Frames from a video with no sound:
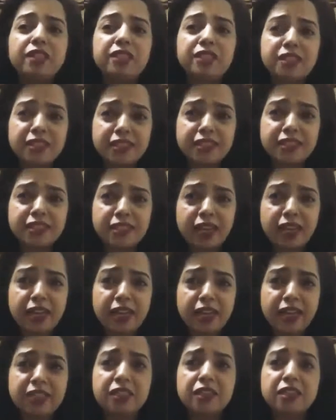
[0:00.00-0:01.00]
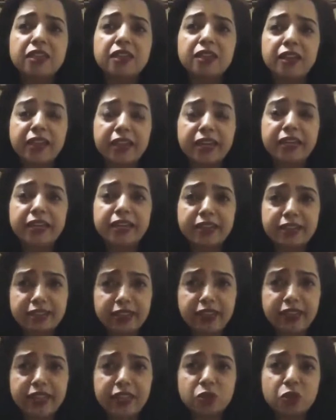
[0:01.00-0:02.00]
such great
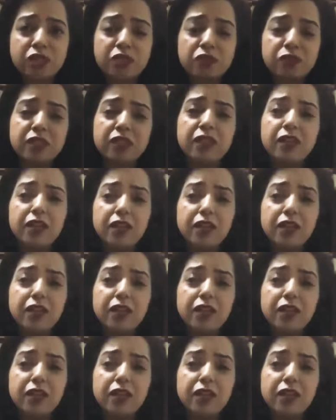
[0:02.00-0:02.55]
intellectuals, with